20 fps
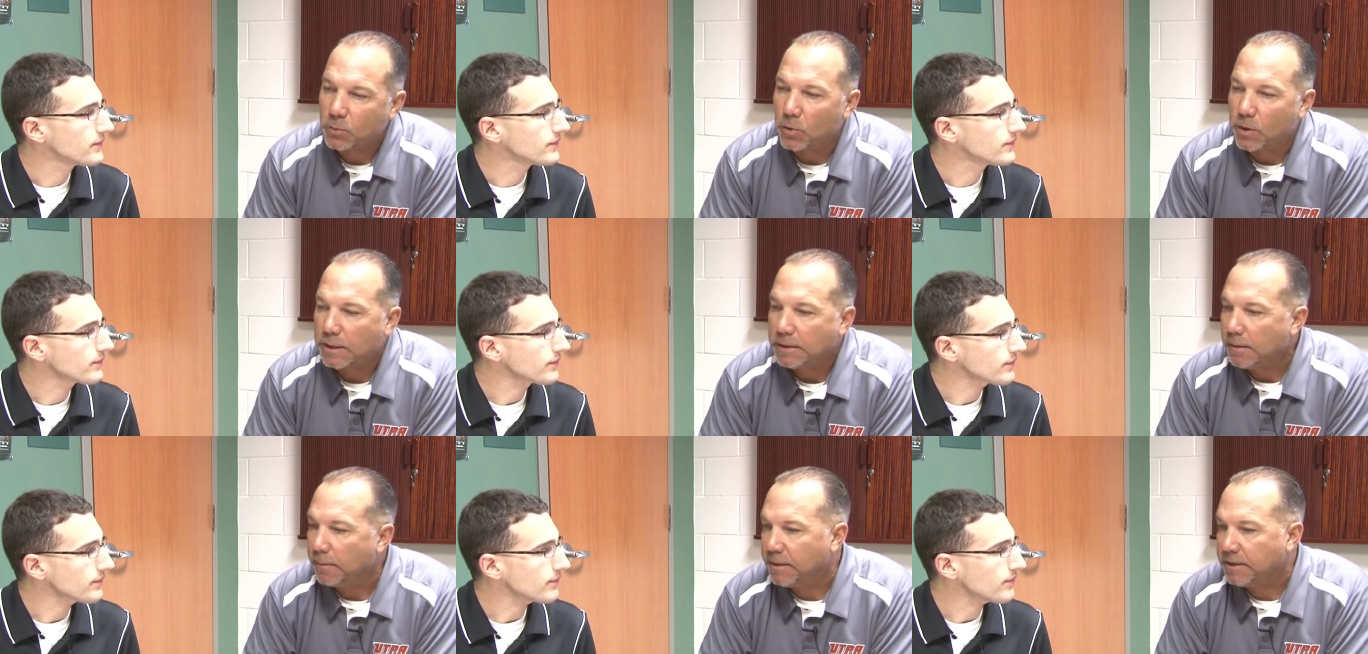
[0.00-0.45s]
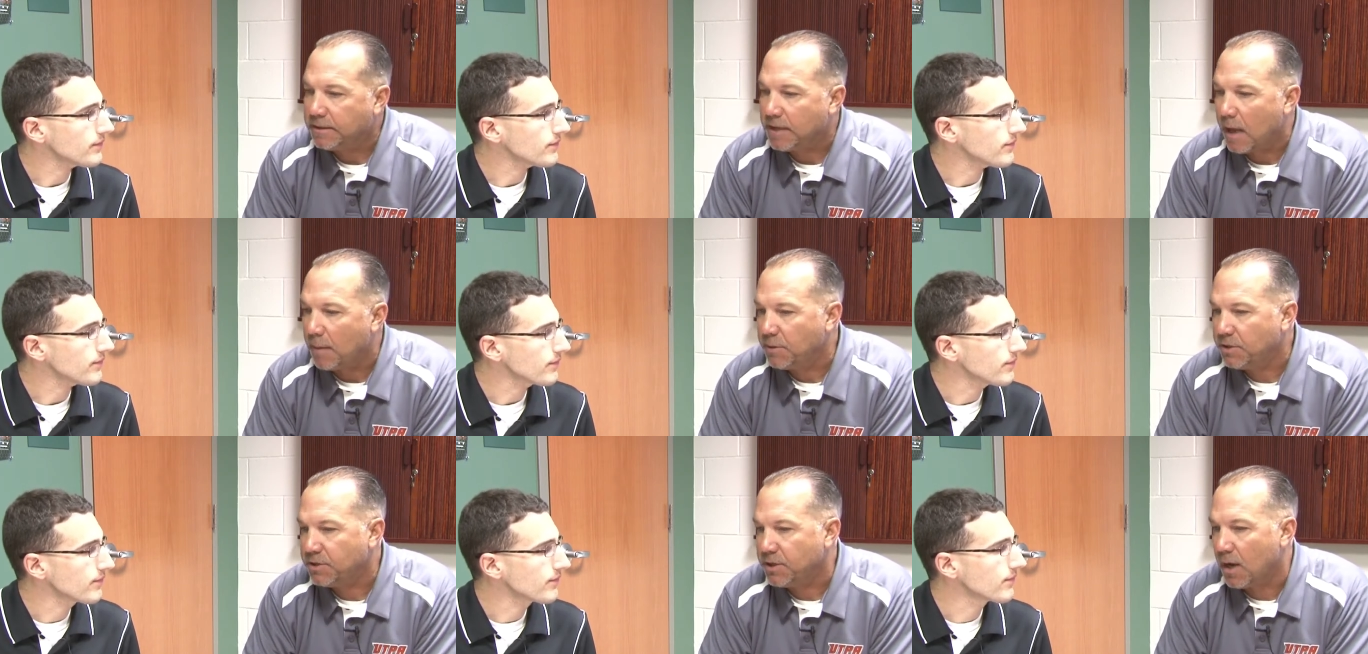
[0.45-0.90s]
Speaker 1: when, I mean,
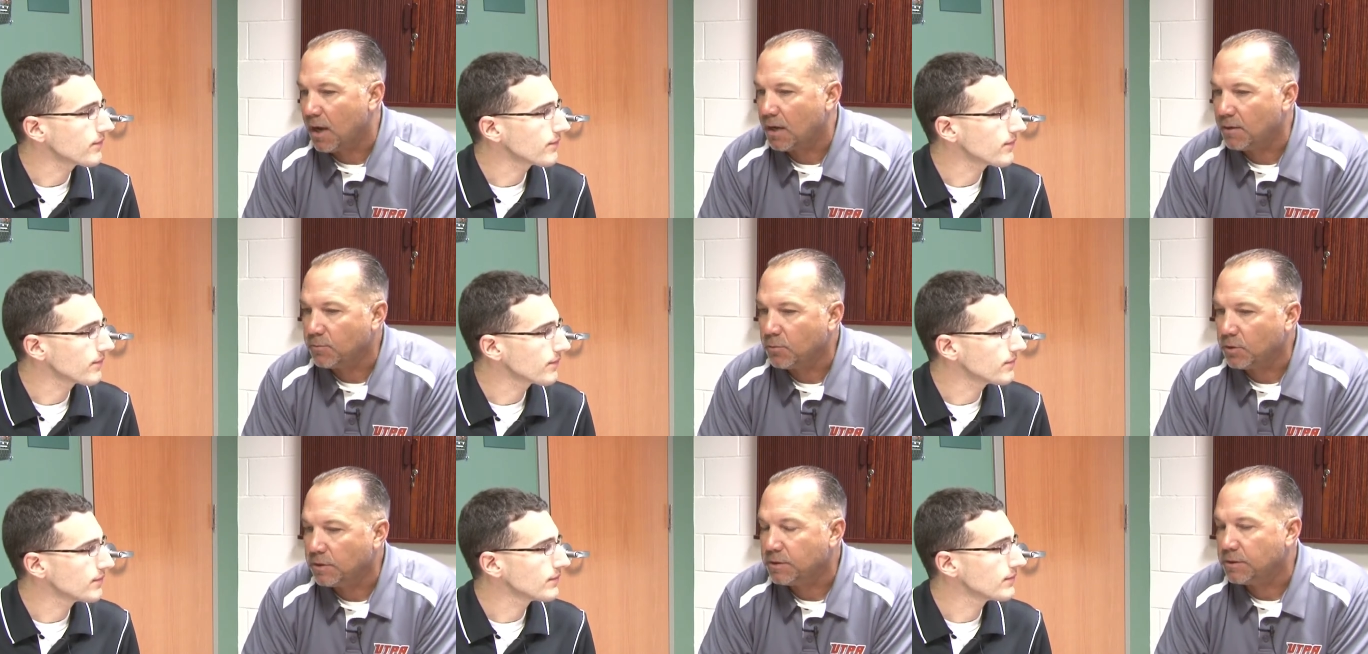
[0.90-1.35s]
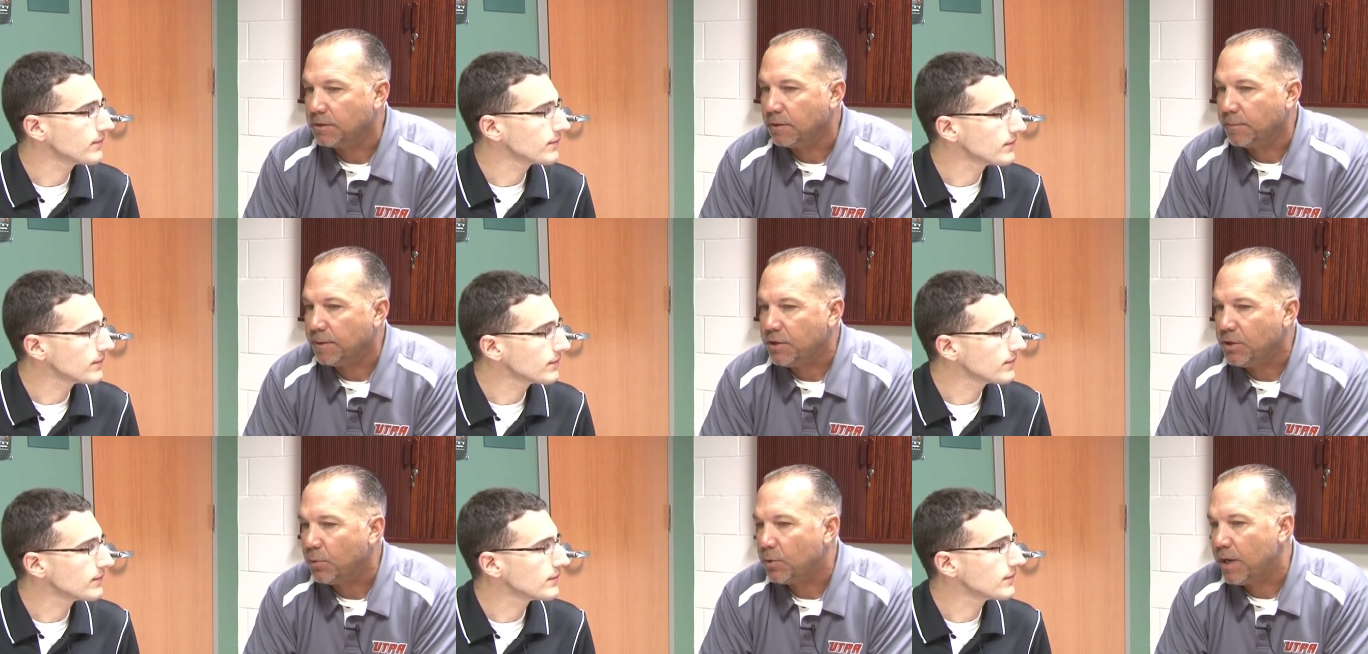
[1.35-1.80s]
Tommy John was, I
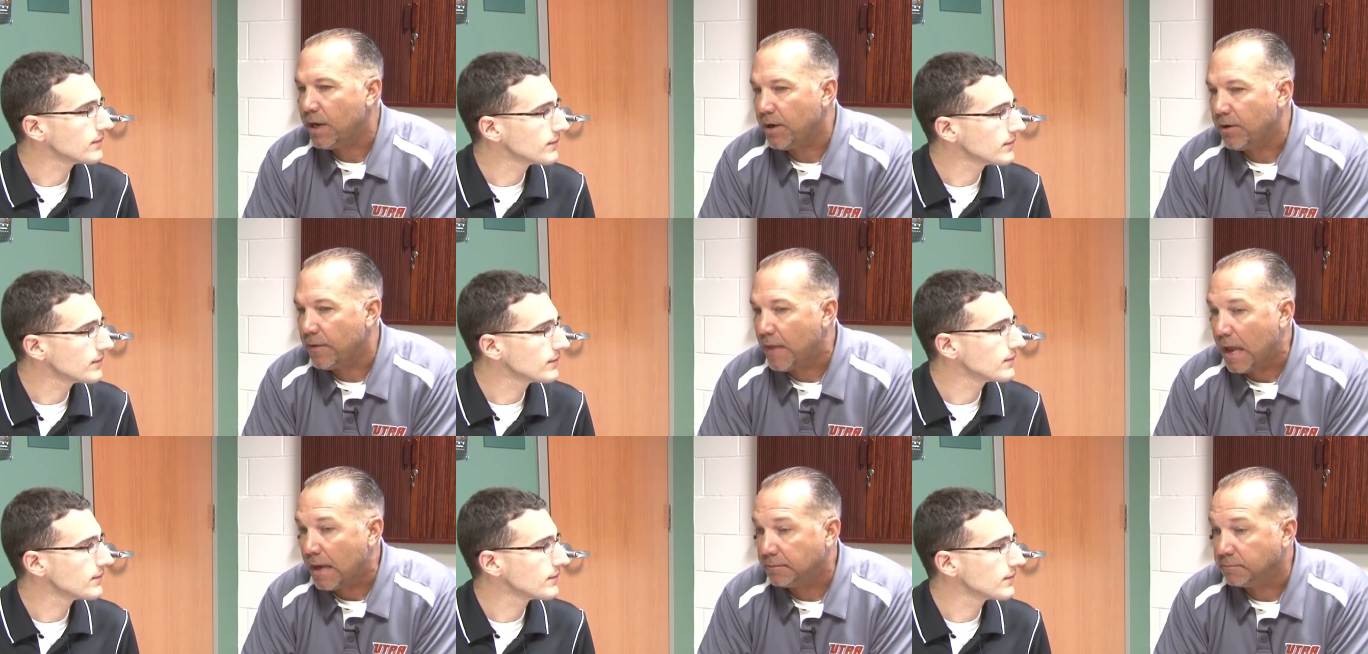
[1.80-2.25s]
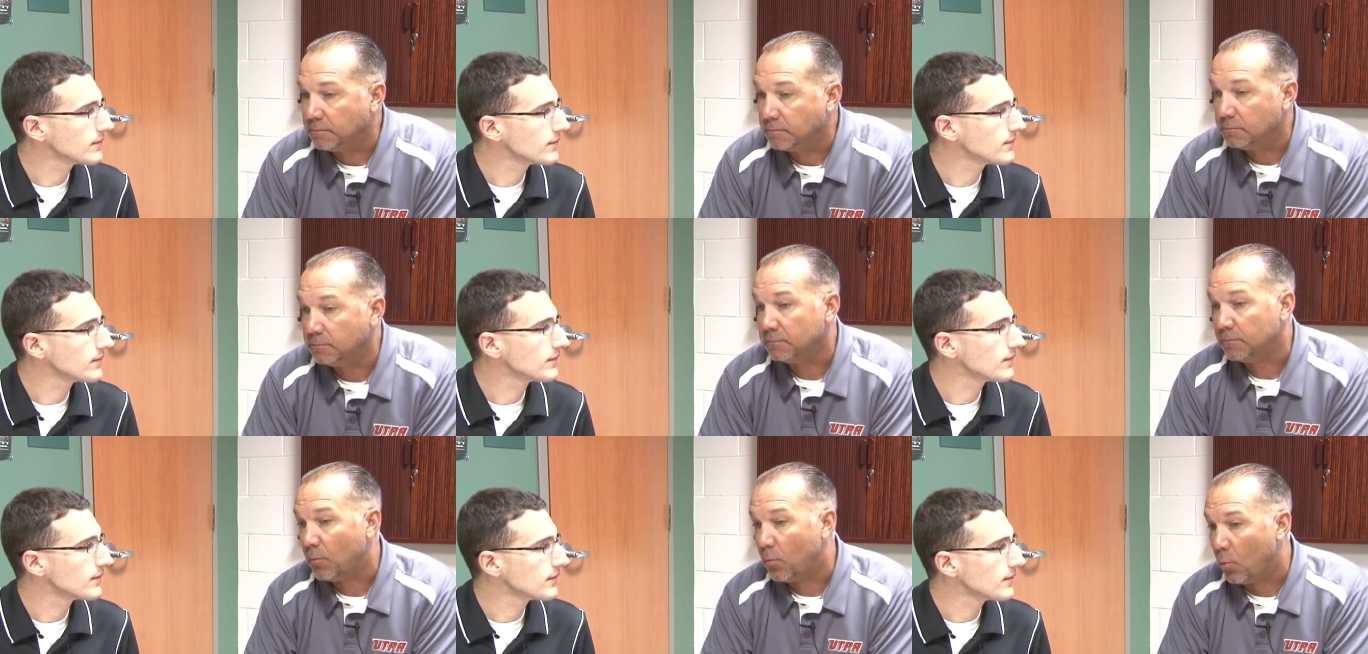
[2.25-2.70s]
mean, you would hear that
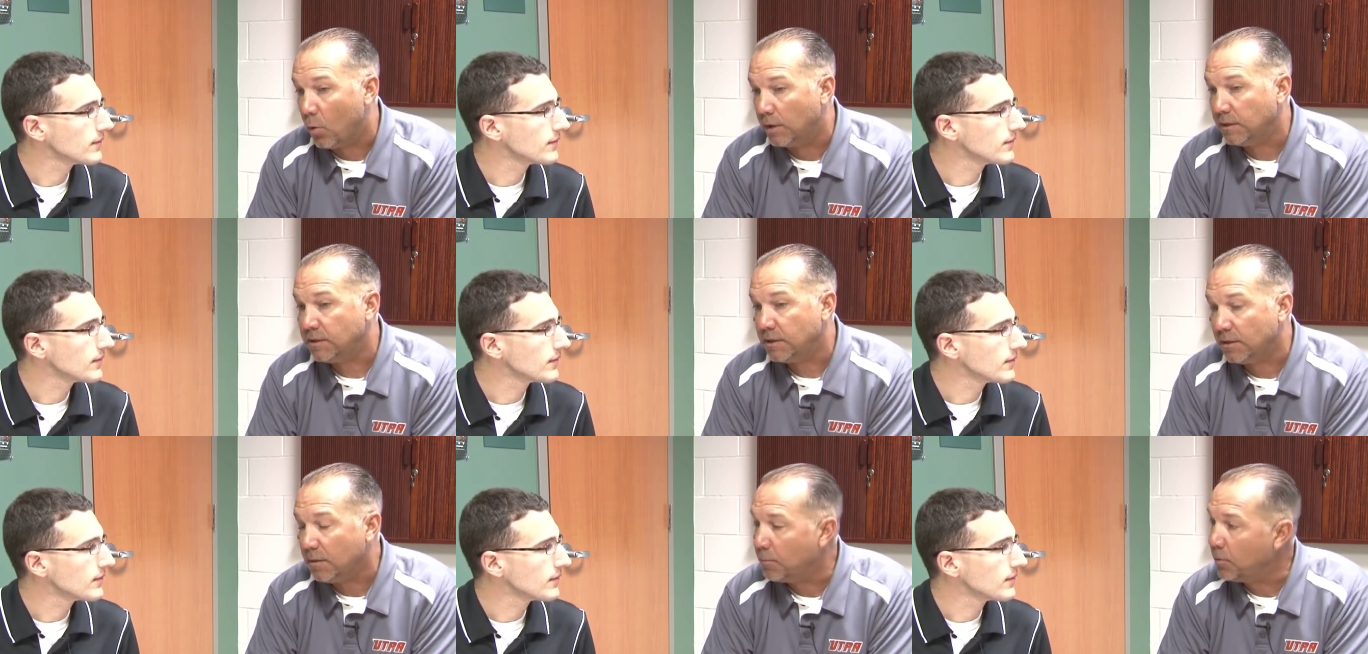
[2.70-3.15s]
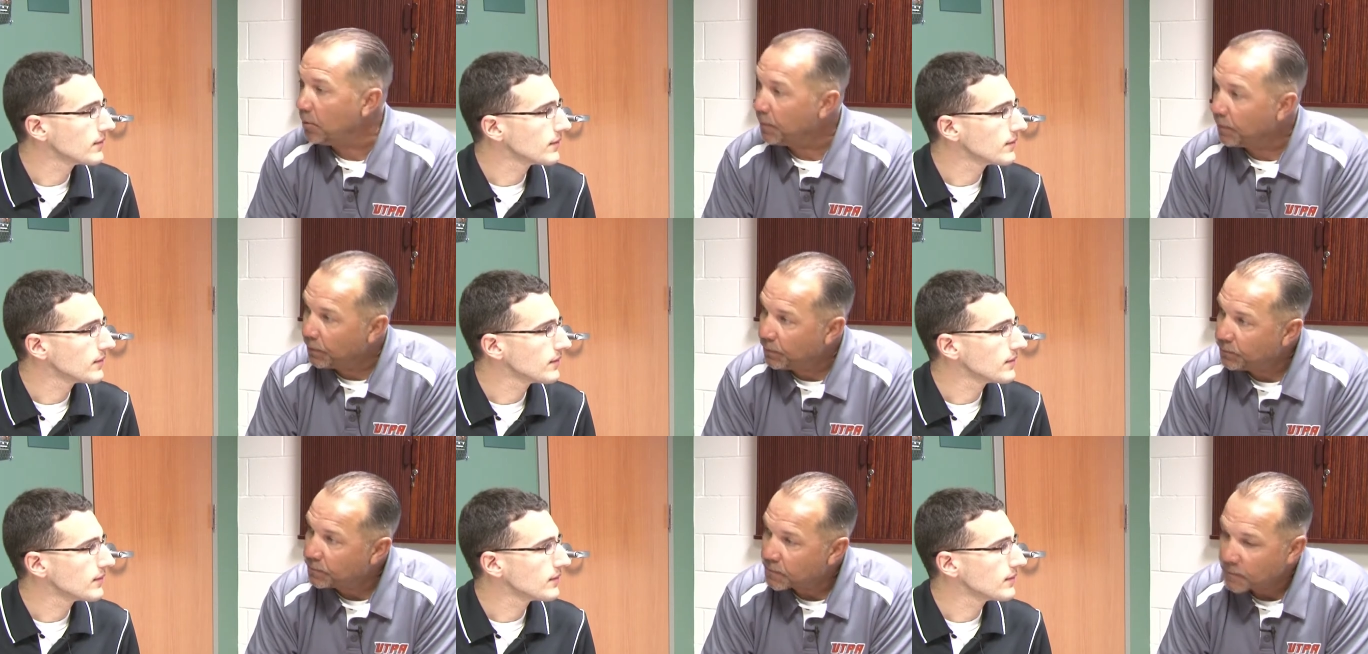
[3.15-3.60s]
once in a blue
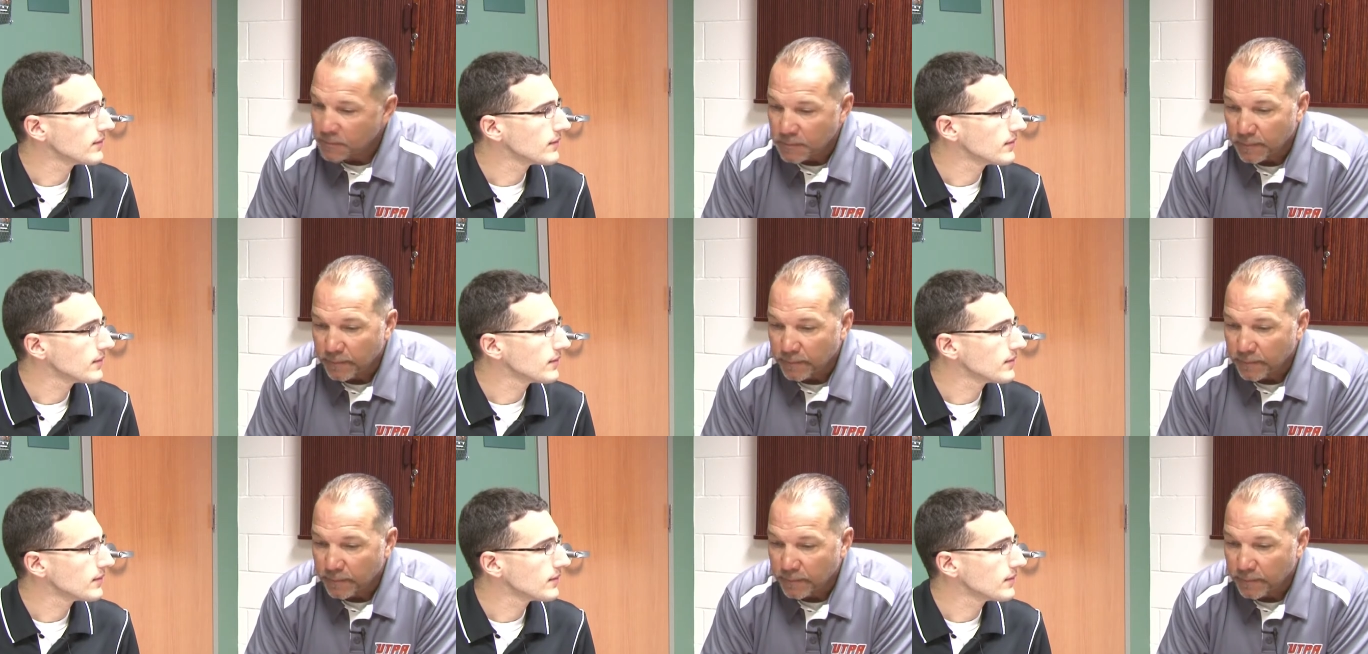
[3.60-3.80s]
moon.